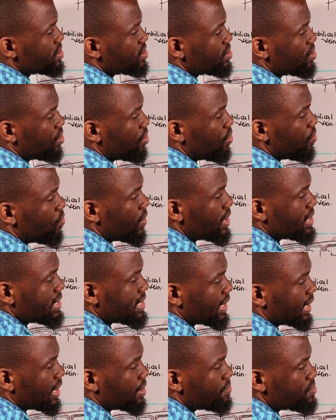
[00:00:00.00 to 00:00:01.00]
And so
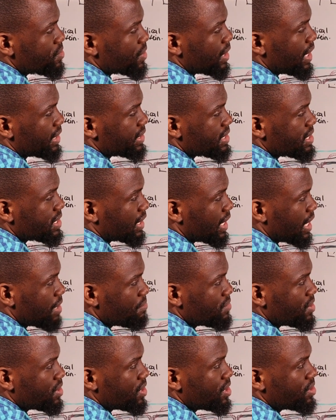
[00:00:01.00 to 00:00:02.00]
once the capsularis
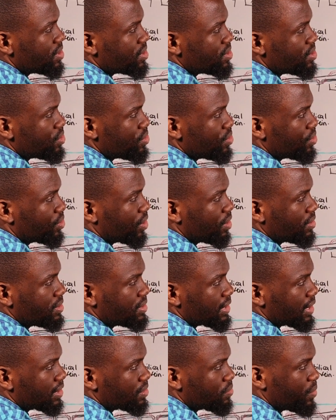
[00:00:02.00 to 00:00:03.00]
comes into
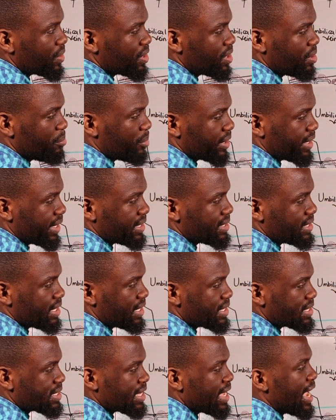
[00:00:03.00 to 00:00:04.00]
contact with the
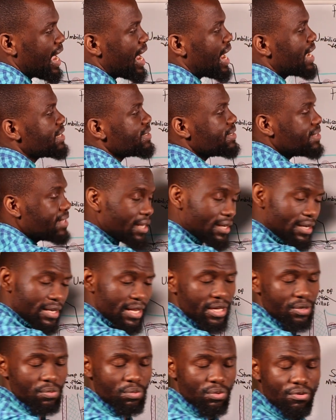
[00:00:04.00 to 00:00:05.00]
parietalis and then
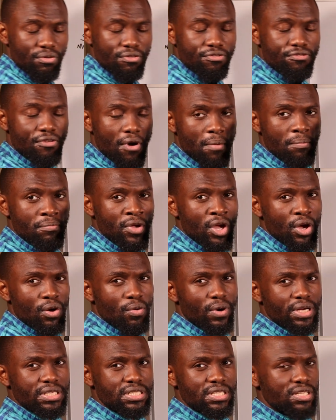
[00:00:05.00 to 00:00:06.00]
they will form
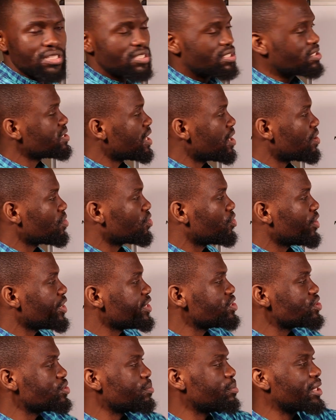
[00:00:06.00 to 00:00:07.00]
what is now
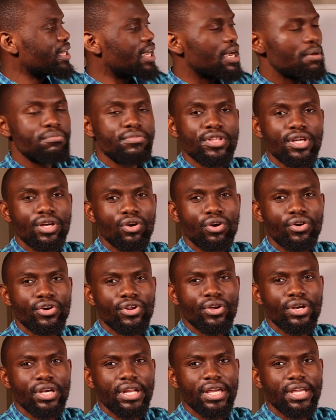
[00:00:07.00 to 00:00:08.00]
going to become the
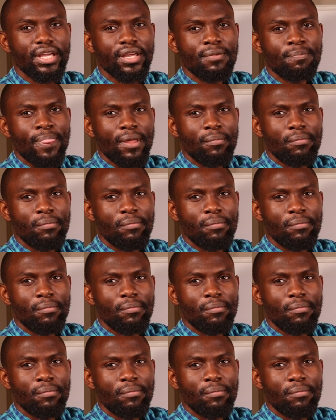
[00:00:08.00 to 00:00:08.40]
chorionic